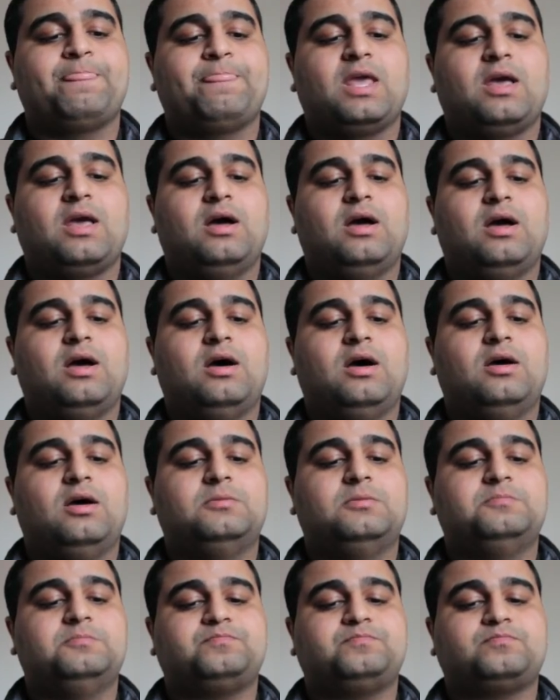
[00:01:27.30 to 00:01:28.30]

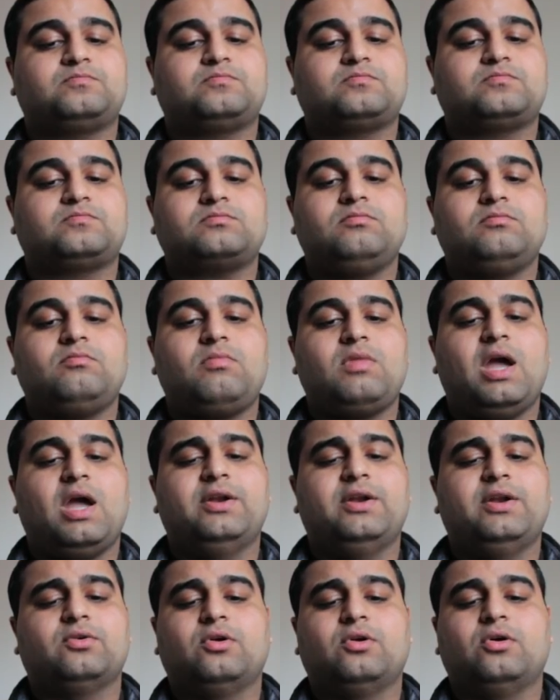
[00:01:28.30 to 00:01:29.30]
I
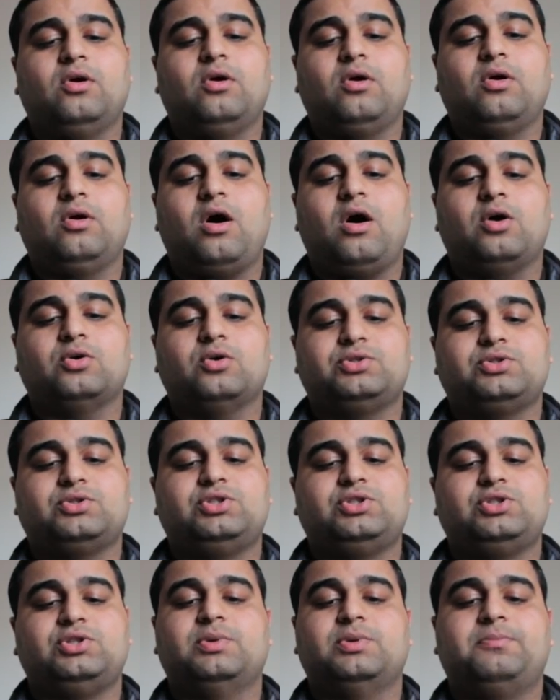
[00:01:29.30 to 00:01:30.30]
don't know how she
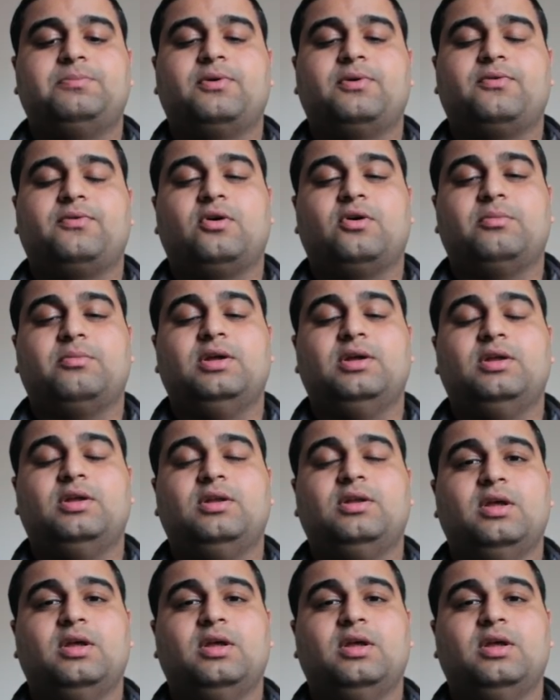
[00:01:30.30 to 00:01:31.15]
will perform in